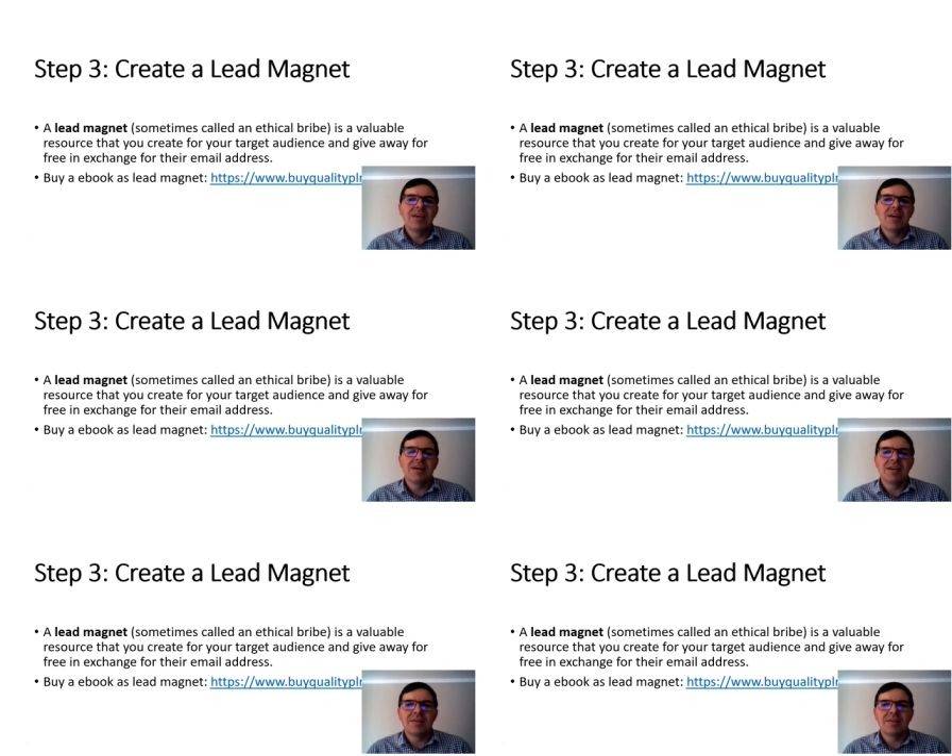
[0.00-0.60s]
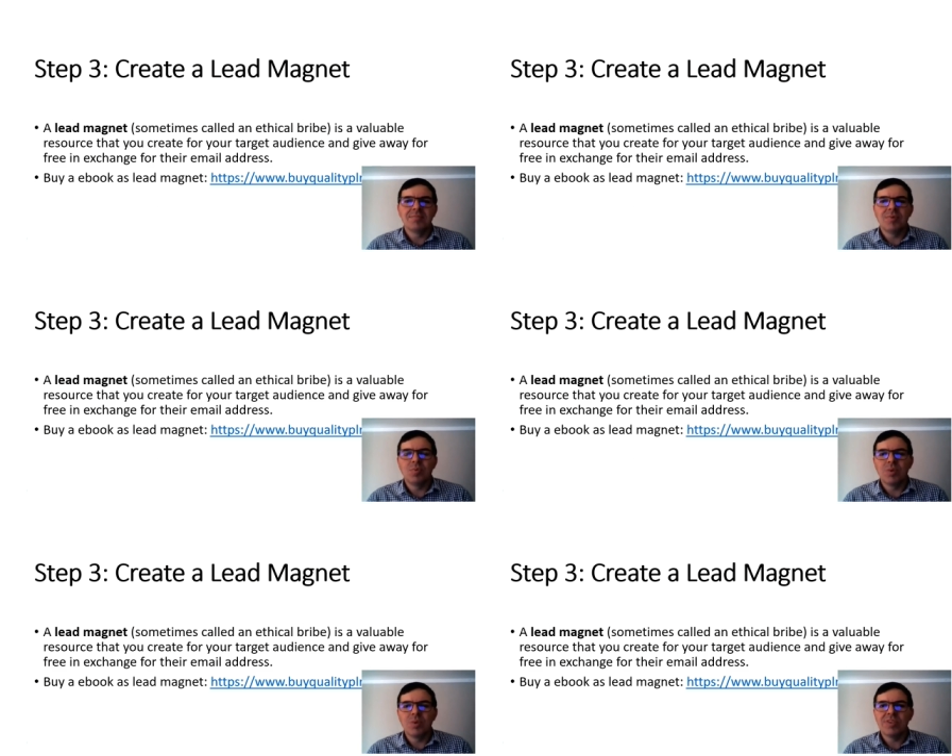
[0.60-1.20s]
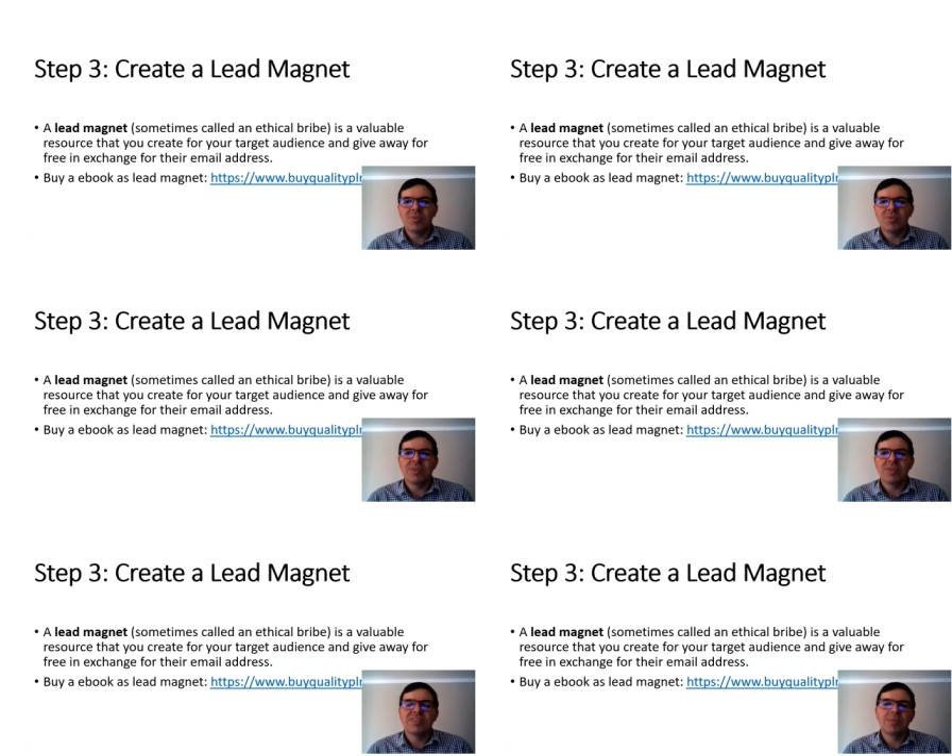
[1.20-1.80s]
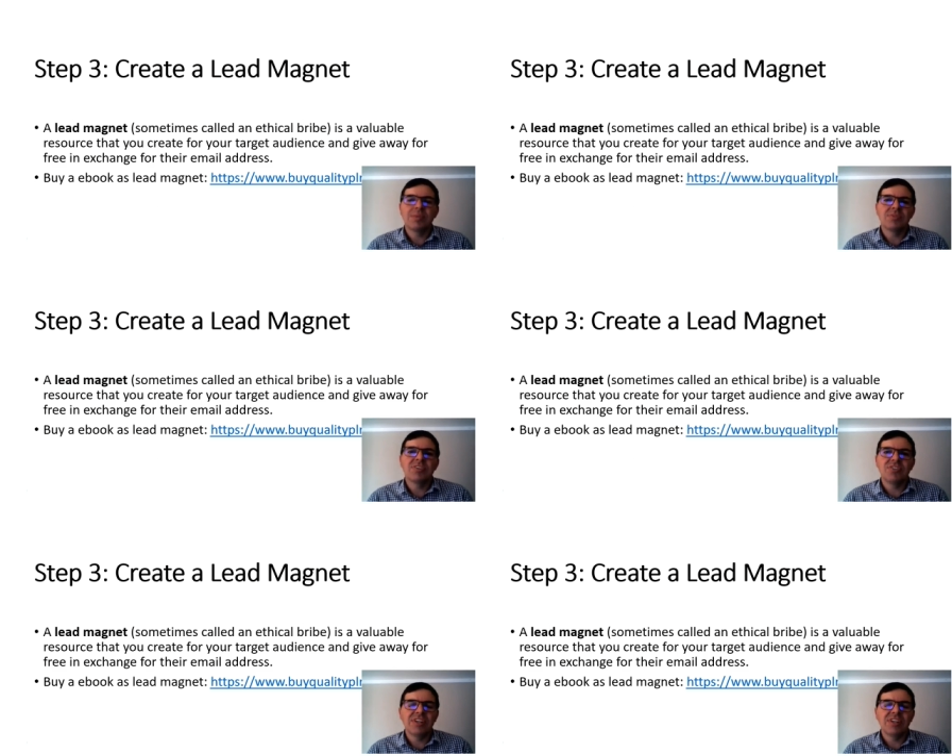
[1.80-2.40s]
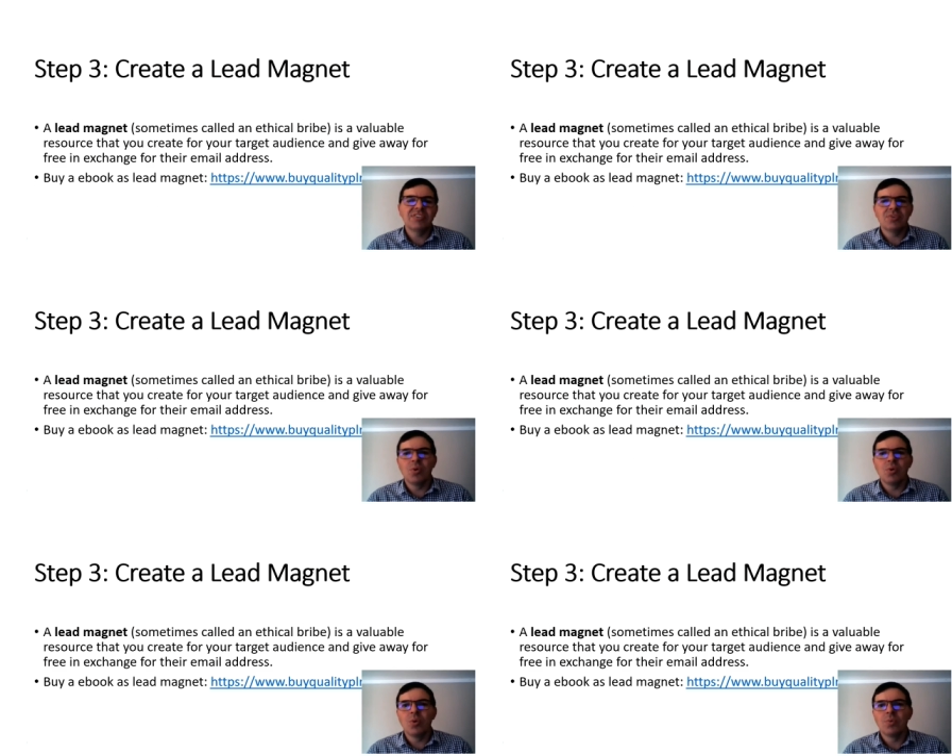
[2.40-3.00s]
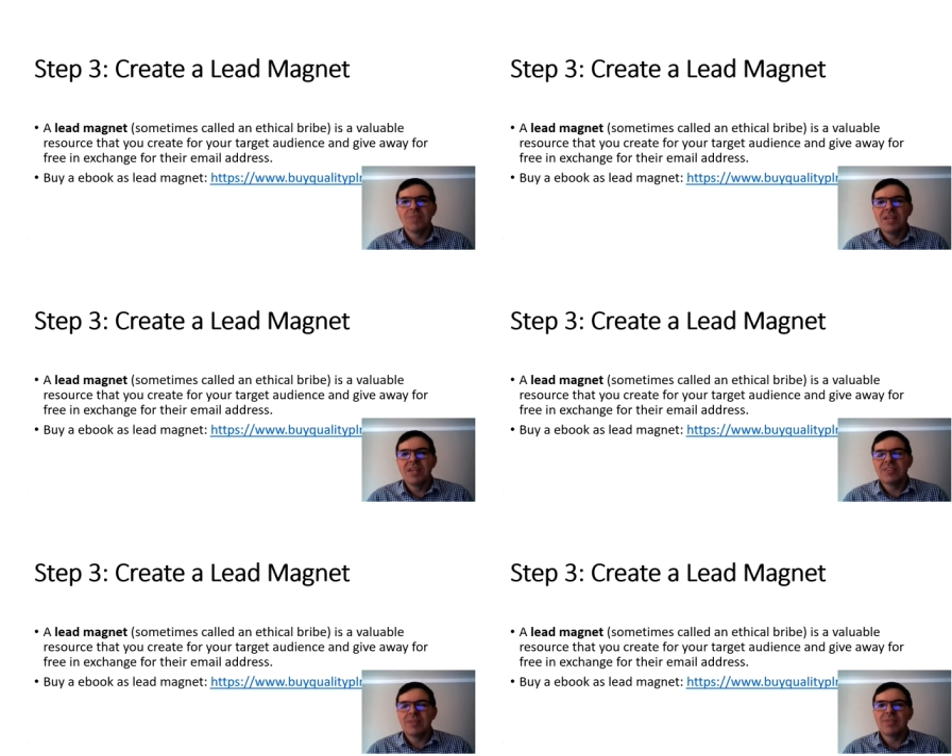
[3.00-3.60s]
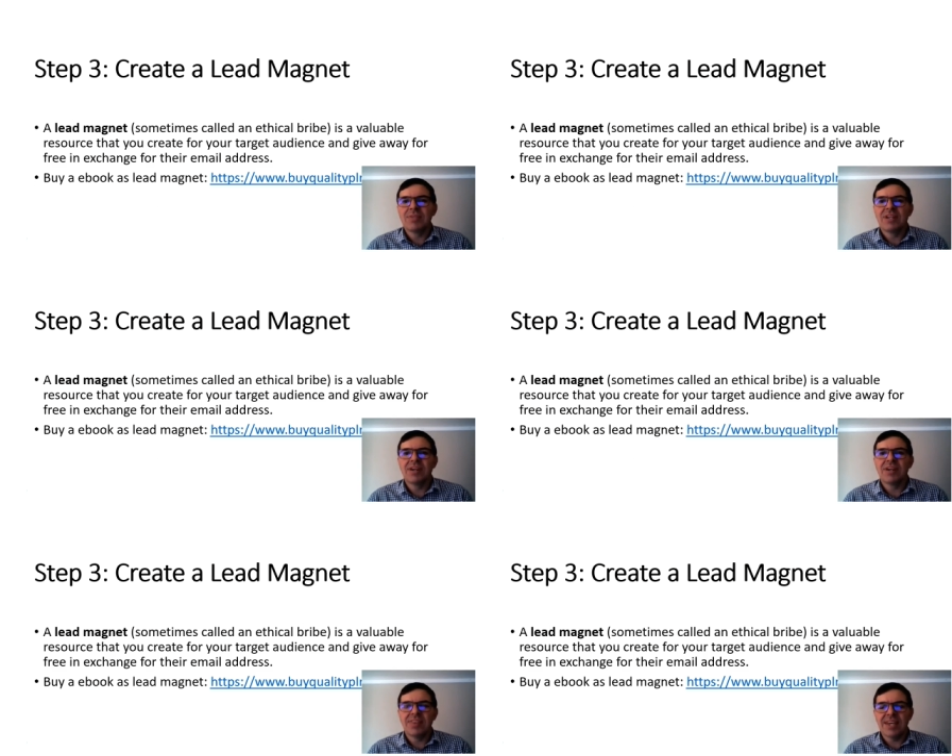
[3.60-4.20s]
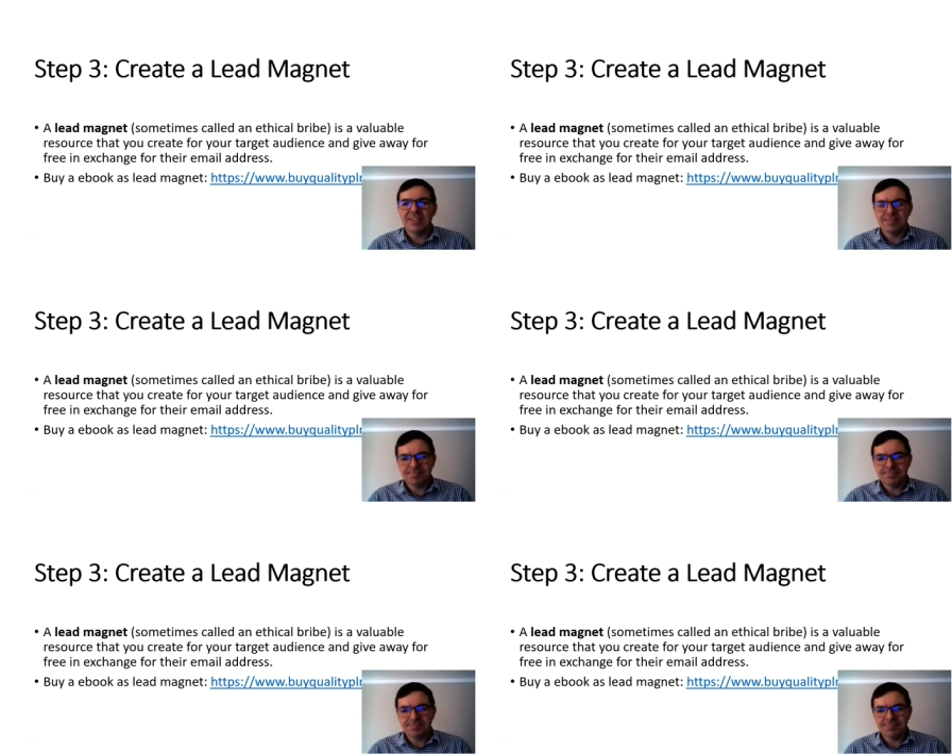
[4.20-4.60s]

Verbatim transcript: um, with with tips and tricks or something like that